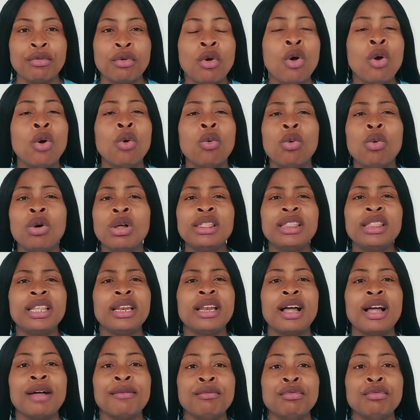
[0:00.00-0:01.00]
One thing
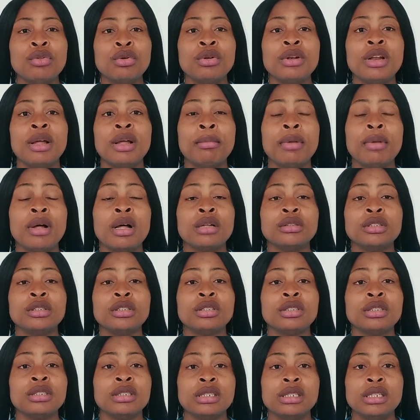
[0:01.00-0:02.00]
I've known about
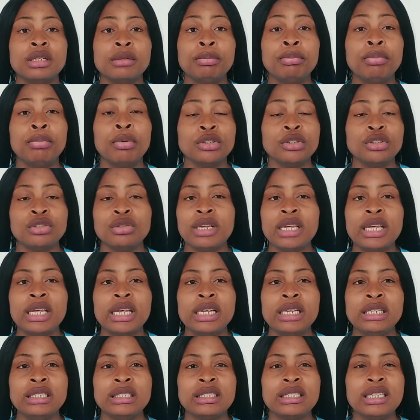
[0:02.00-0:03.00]
the
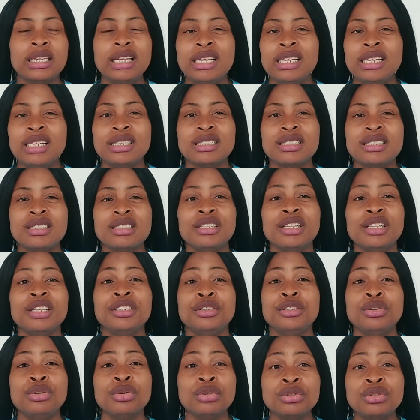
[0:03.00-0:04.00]
Portuguese is they
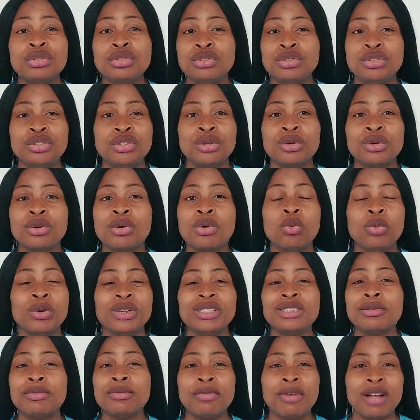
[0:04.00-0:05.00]
don't joke with
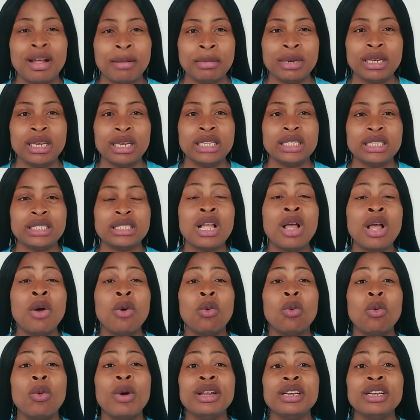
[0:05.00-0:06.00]
families.
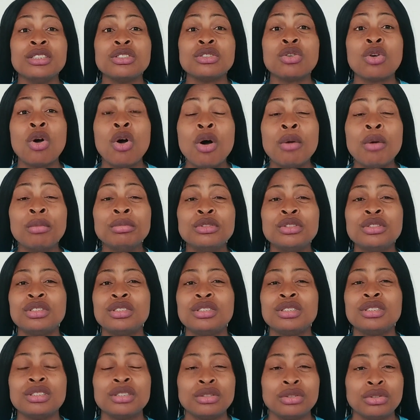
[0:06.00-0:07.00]
When it comes
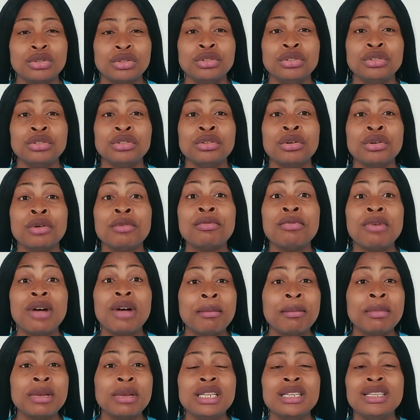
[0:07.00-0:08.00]
to your
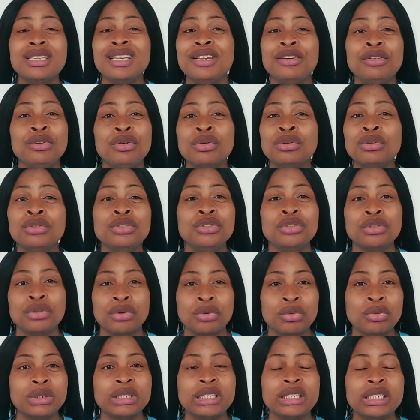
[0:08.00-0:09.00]
family, they don't joke
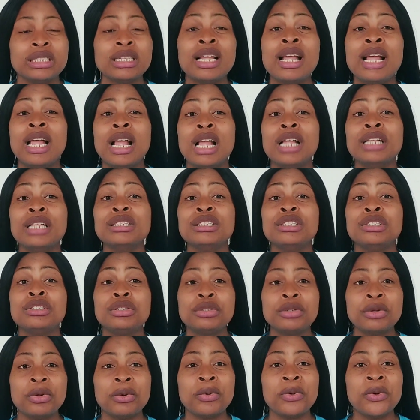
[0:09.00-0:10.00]
with it. And
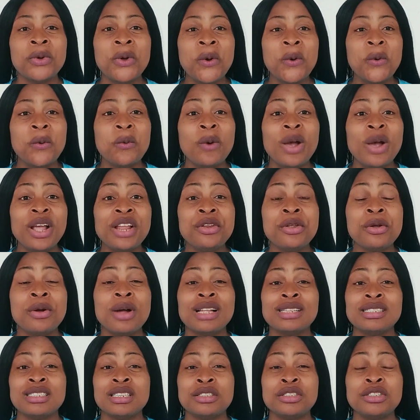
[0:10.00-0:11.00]
so when you
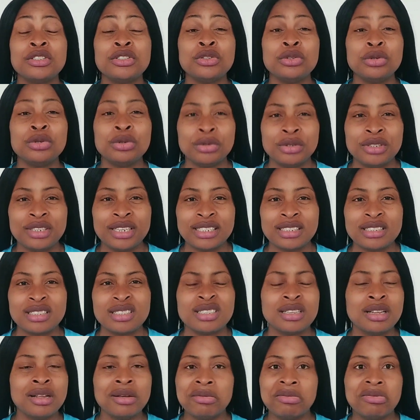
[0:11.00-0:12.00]
as a student,
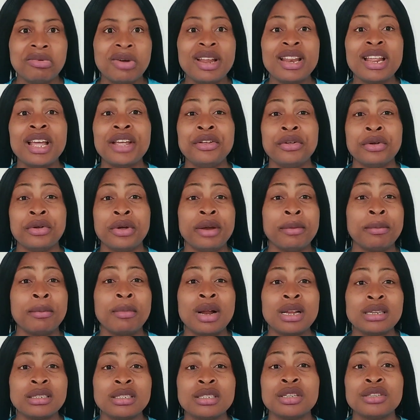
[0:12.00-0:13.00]
whether you're a
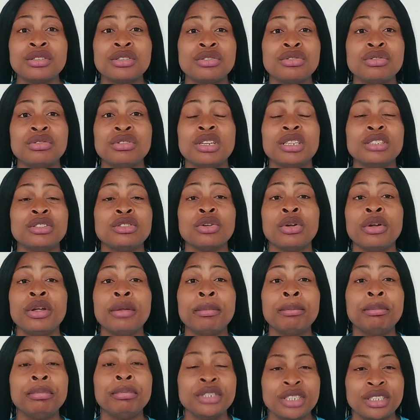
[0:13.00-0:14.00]
master's student or a
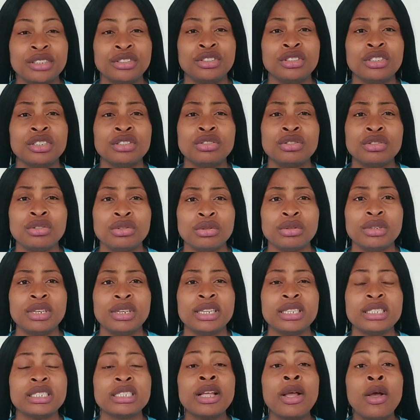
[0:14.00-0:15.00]
PhD
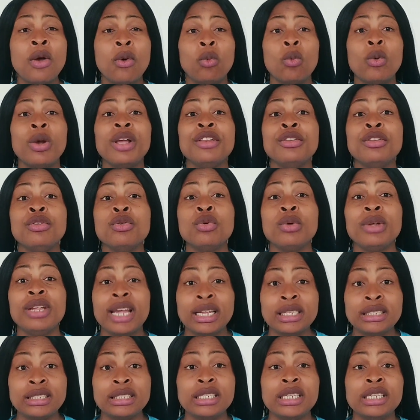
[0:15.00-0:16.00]
student, when you get
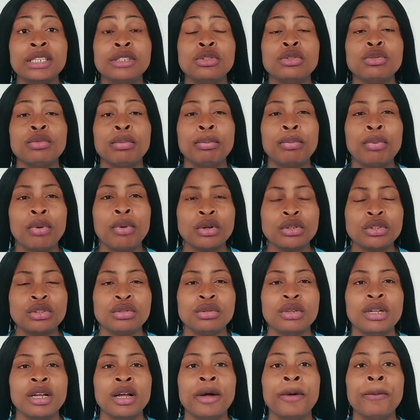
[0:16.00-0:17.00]
into
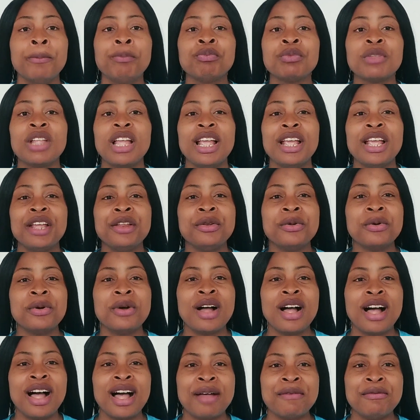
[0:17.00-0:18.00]
Portugal and you
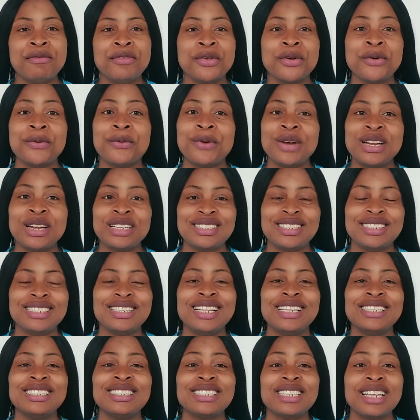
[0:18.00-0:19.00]
have your
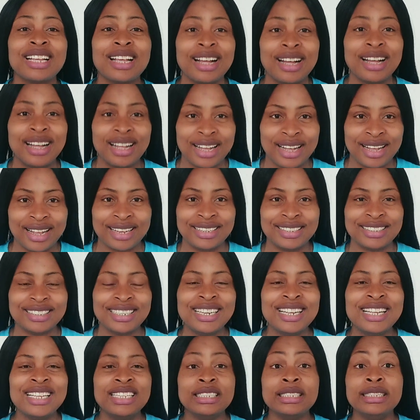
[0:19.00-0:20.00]
resident card,
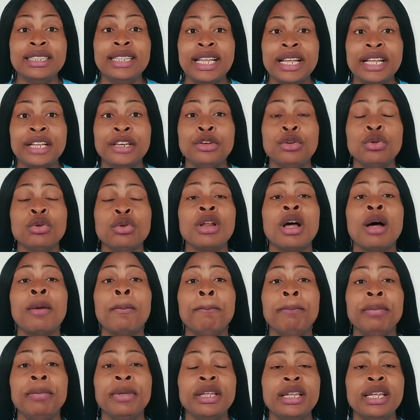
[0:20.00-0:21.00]
then you now
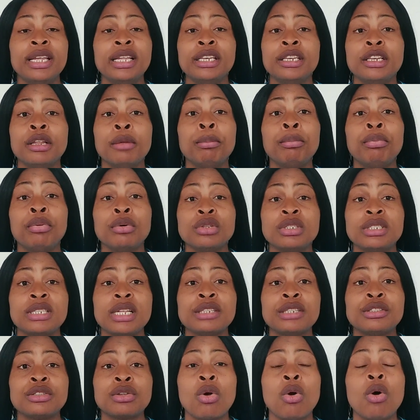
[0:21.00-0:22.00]
begin the process
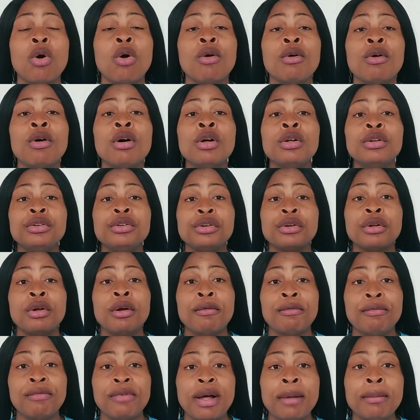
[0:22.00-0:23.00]
called
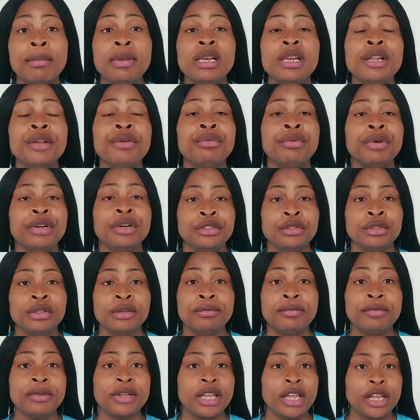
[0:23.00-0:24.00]
family
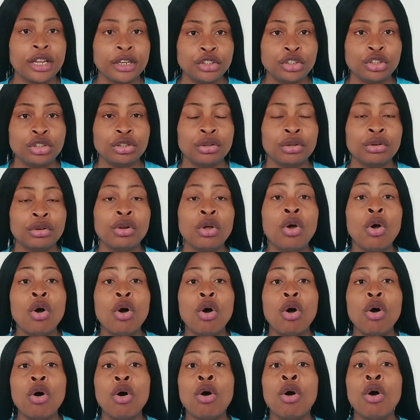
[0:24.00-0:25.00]
reunification.
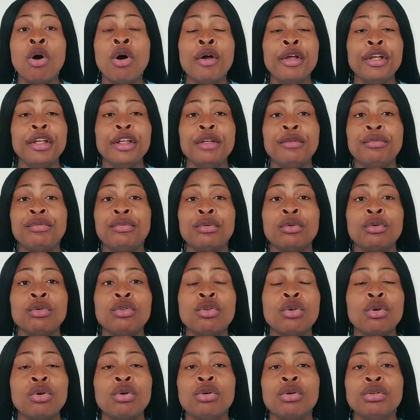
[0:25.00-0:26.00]
Or if you
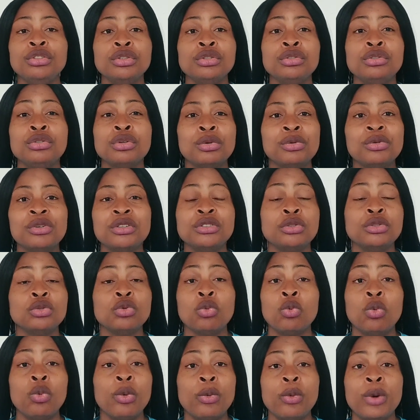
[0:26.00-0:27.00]
know you don't want to
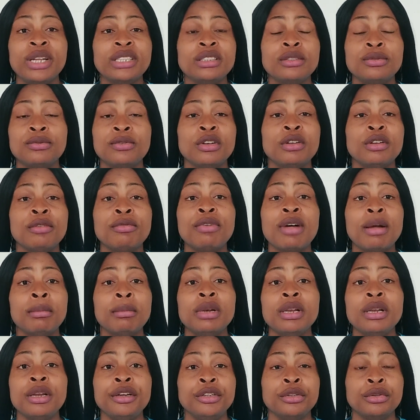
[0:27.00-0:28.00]
wait for the family
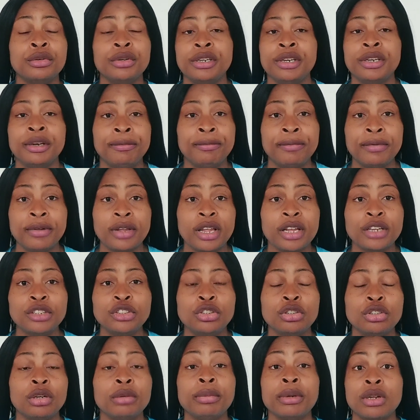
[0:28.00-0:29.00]

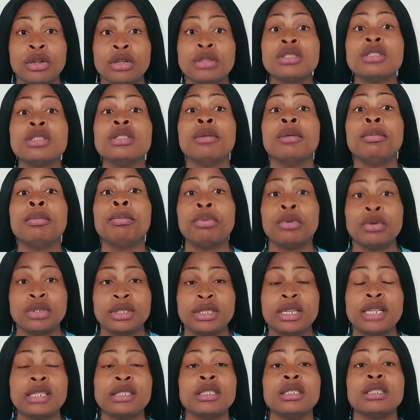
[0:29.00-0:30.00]
reunification because the process
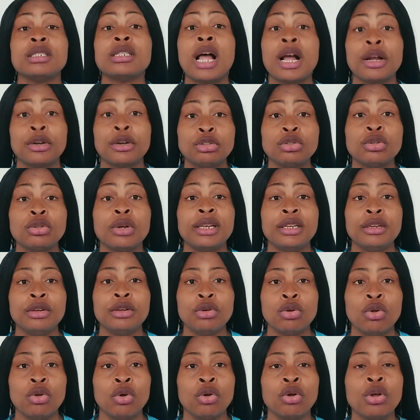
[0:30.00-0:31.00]
is actually
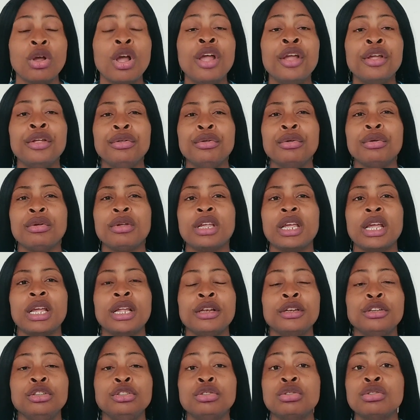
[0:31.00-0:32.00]
long, you can
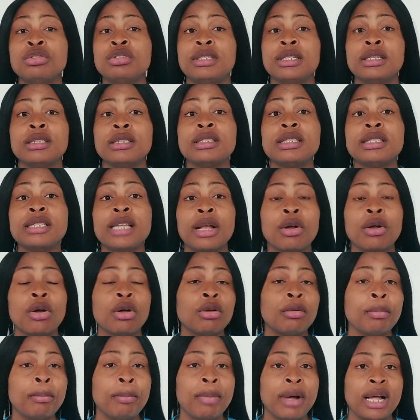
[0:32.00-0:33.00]
use the second
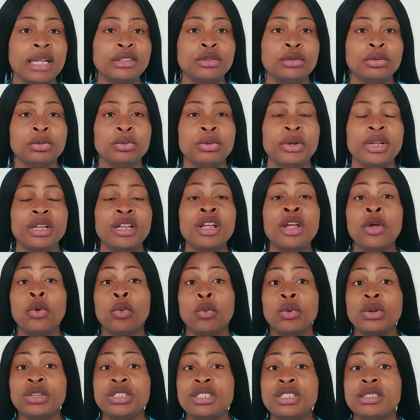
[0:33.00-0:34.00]
pathway,
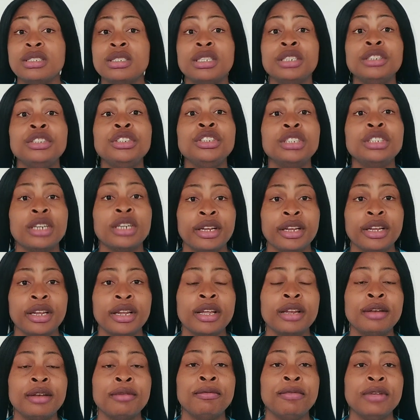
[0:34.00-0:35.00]
which is the
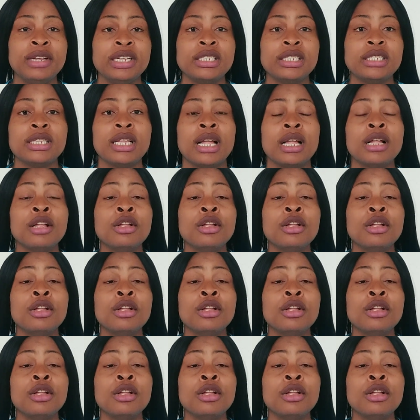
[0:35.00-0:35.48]
Schengen visa.